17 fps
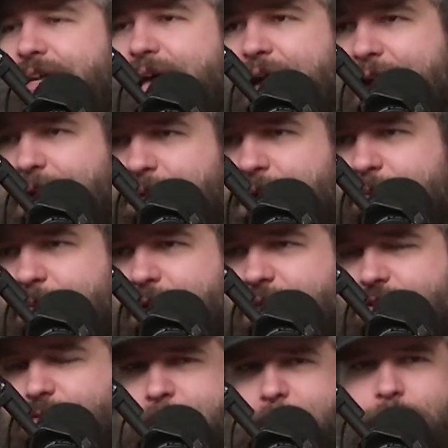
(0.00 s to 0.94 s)
I am not one
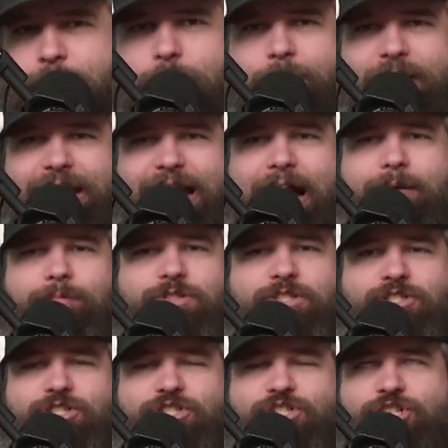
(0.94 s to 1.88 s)
of those people, but I'm
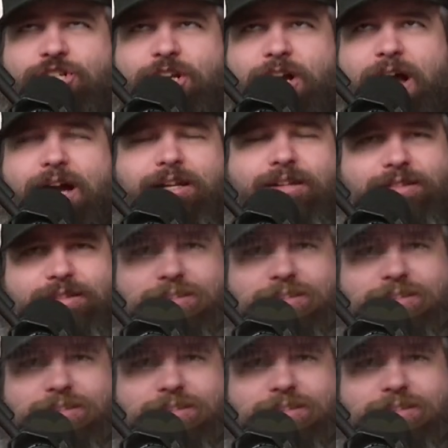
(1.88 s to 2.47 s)
shocked